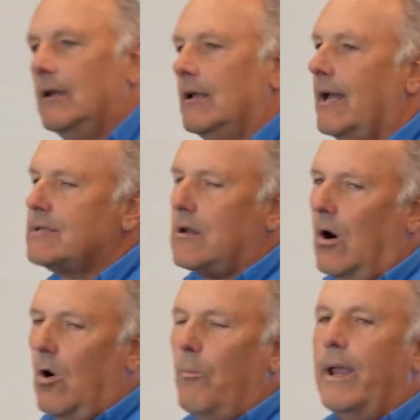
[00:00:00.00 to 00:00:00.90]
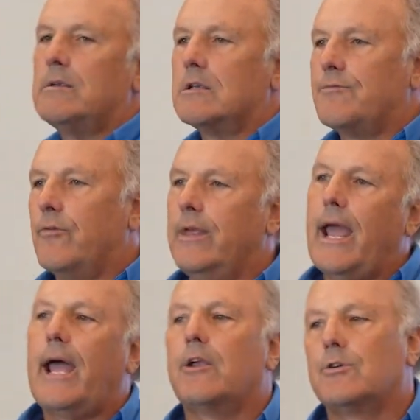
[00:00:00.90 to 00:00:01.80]
And that's the whole basis for the
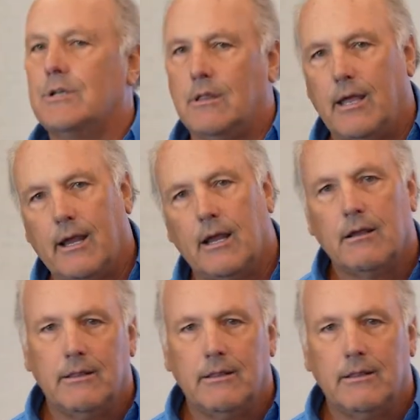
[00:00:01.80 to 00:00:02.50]
accuracy thing.